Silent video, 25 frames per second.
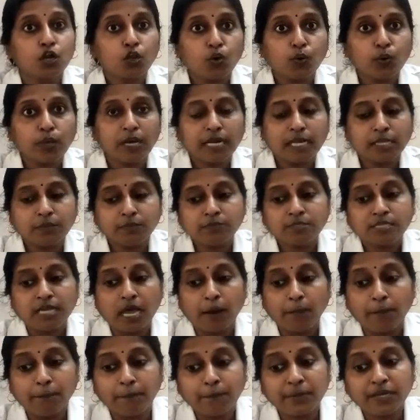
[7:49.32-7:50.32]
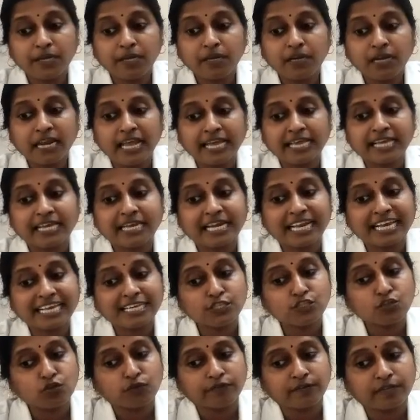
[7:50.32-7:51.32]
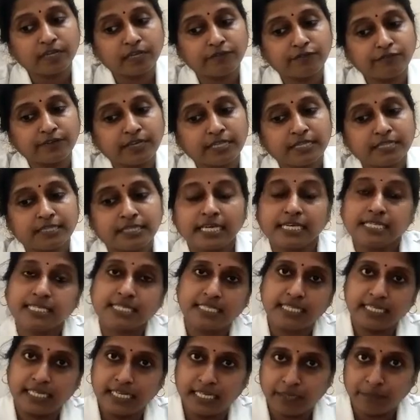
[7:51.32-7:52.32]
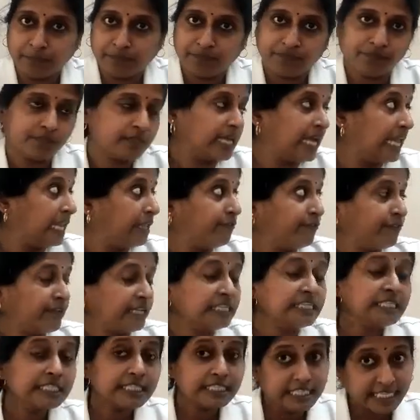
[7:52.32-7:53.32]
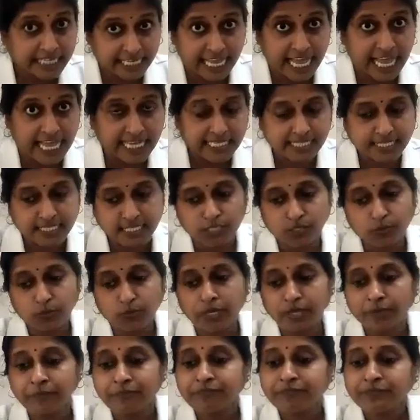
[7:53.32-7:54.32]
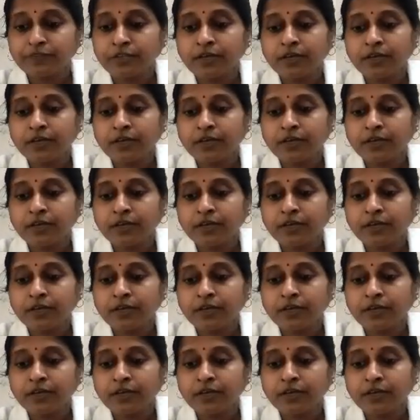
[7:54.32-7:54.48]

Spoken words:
Lower limbs appear like legs of elephant, thus the name elephantiasis. Okay.